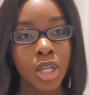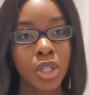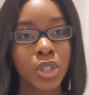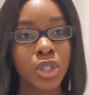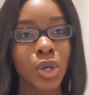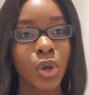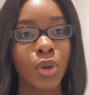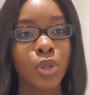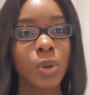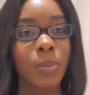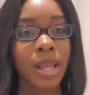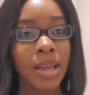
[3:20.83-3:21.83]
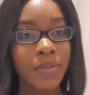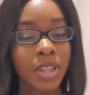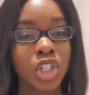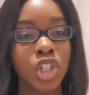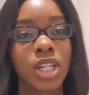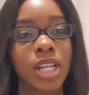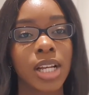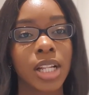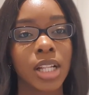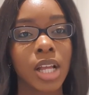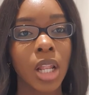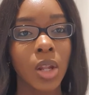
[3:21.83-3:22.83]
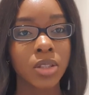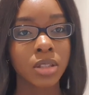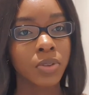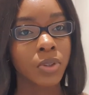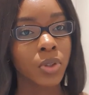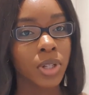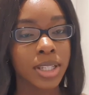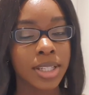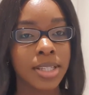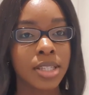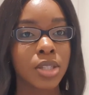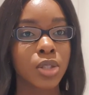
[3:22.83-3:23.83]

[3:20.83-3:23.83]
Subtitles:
So to apply for the GDL, a lot of unis